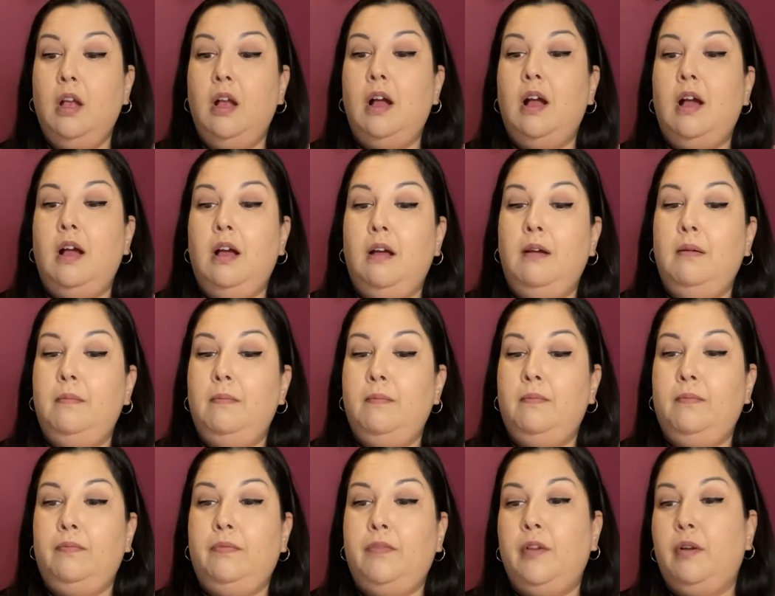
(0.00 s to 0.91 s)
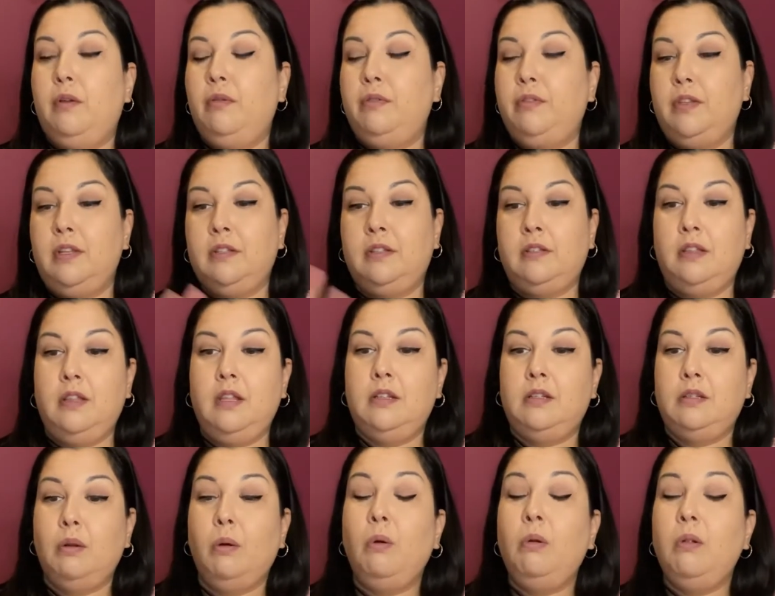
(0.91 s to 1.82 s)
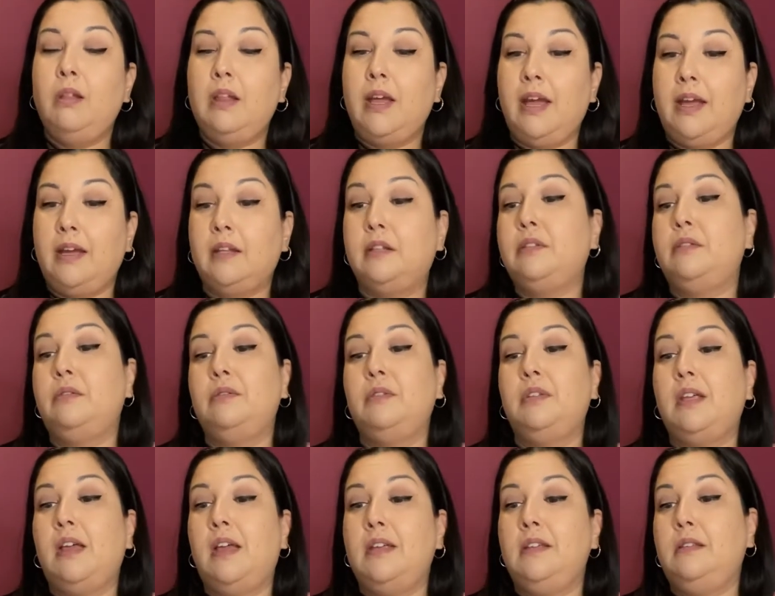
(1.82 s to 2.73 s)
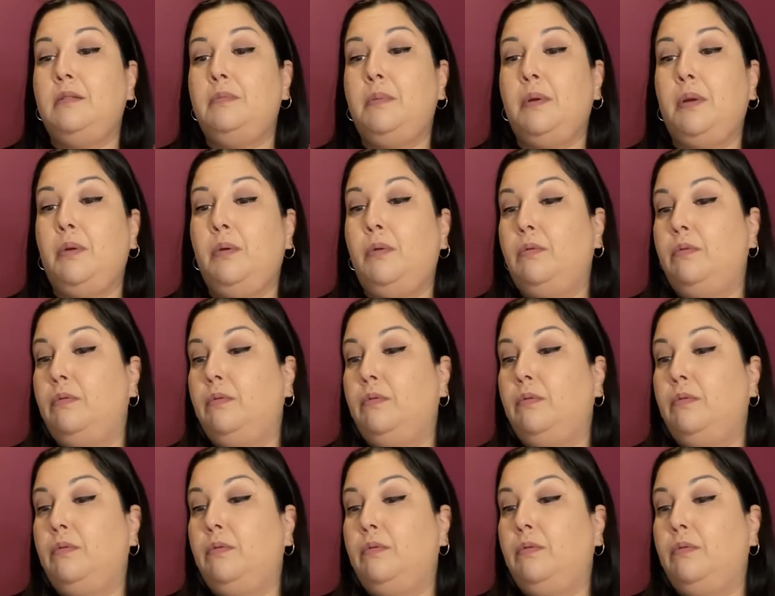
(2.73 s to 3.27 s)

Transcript: um, the, this whole exercise about